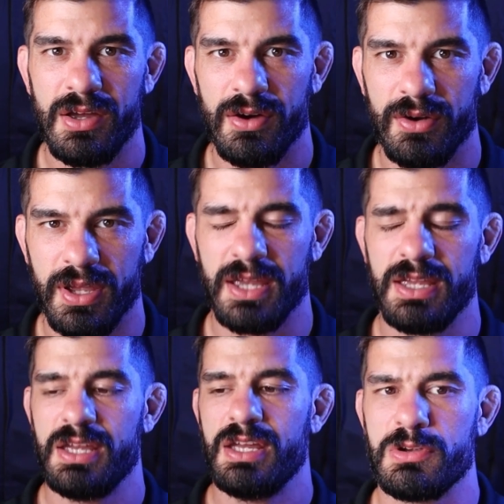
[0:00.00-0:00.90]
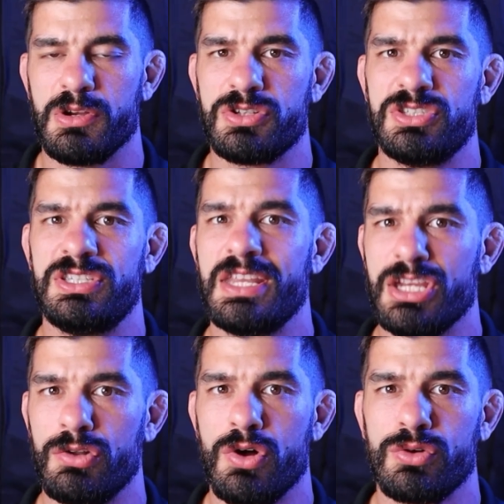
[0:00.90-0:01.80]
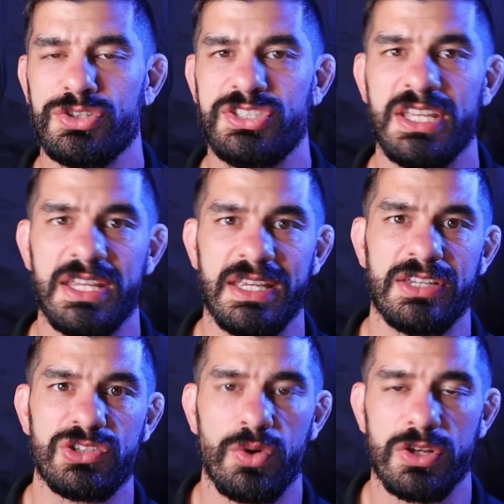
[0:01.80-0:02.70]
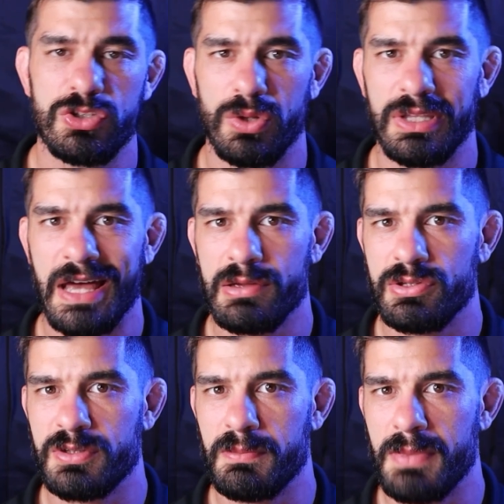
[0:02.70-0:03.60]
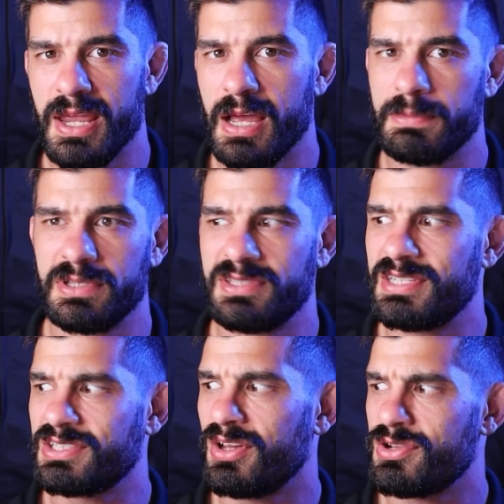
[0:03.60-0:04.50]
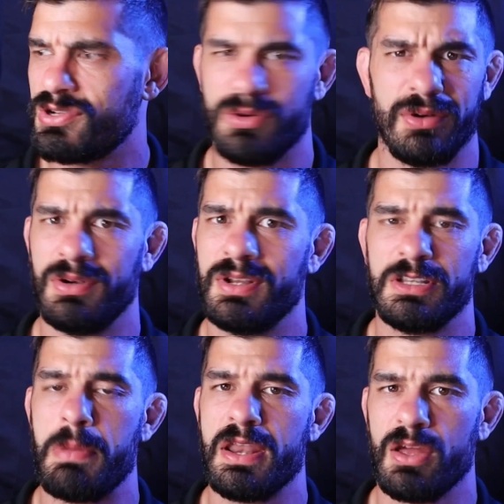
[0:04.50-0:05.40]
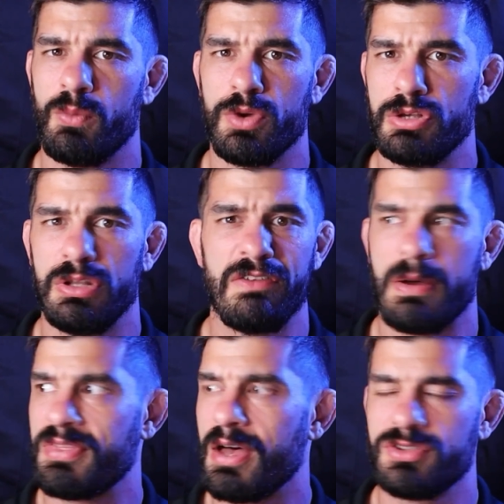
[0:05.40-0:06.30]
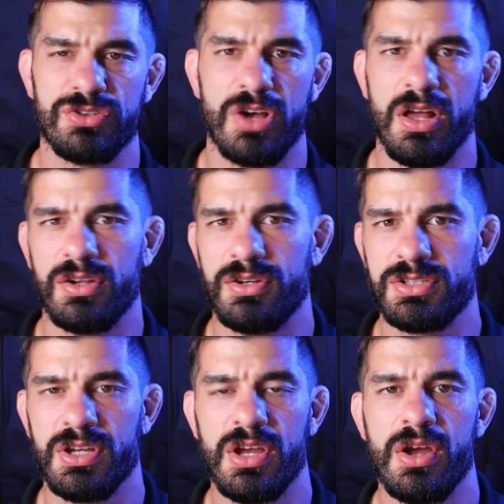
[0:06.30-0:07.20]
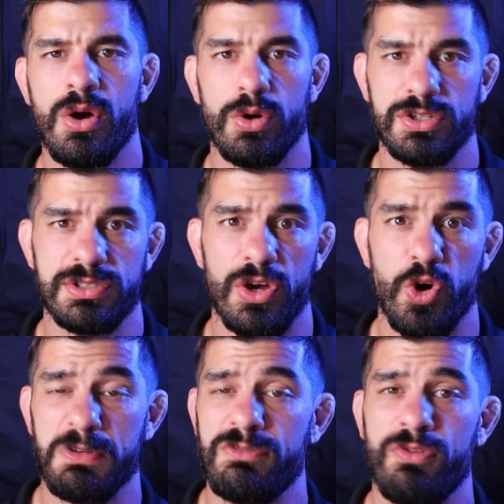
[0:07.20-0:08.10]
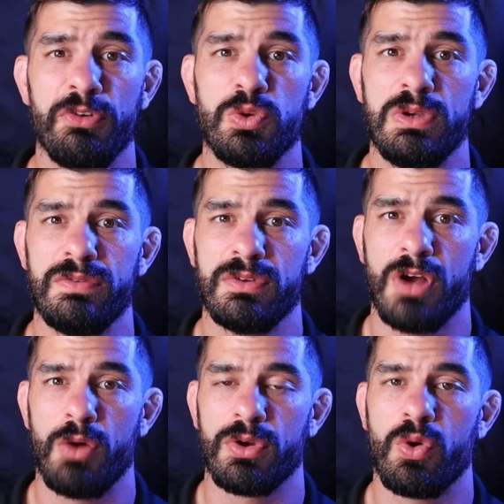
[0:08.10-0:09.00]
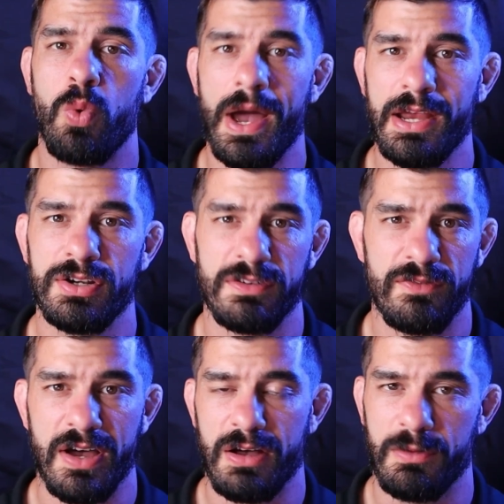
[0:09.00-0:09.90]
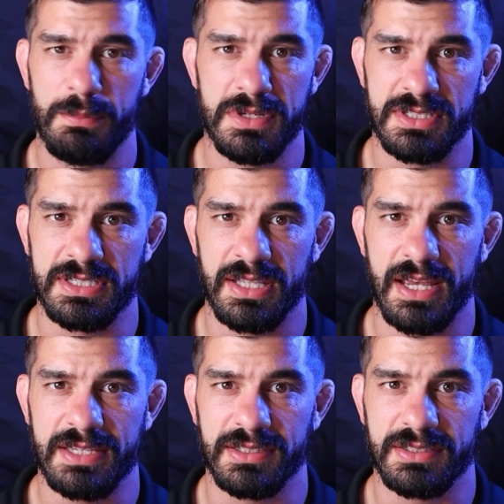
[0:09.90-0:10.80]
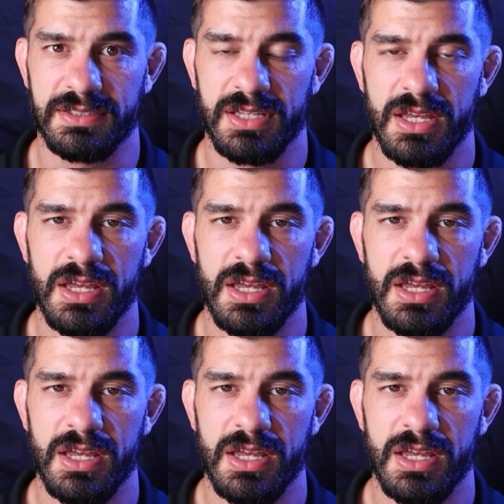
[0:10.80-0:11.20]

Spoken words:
Okay, your city, your local city is going to allow you to make up to $600, or depending on where you live, $1,000 or so before you even are required to file a business license.